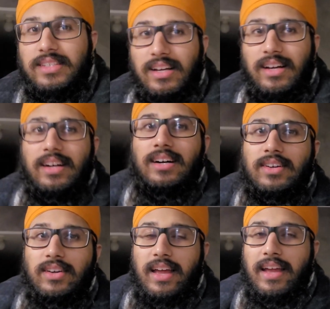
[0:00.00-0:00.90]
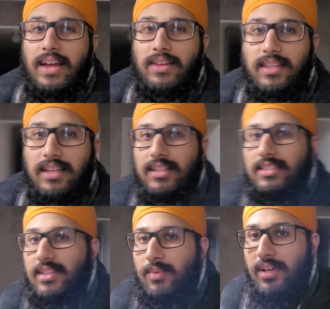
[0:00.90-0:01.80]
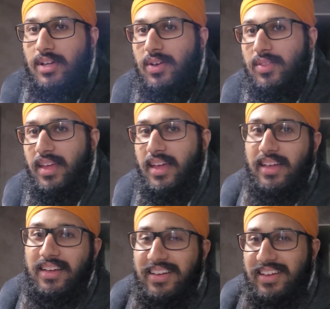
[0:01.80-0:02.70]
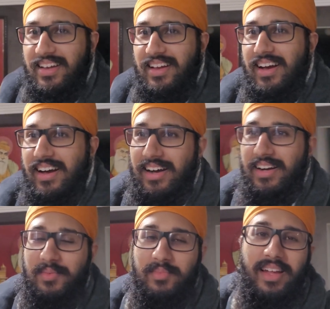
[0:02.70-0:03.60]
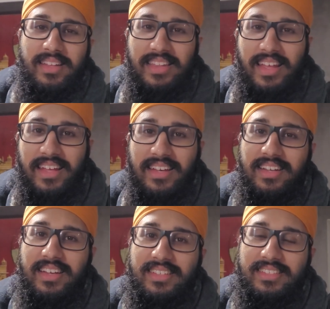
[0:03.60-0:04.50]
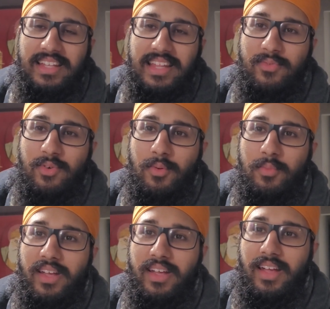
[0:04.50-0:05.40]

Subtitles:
are going to hang out there. So I'm going to go there and then stay there for a bit.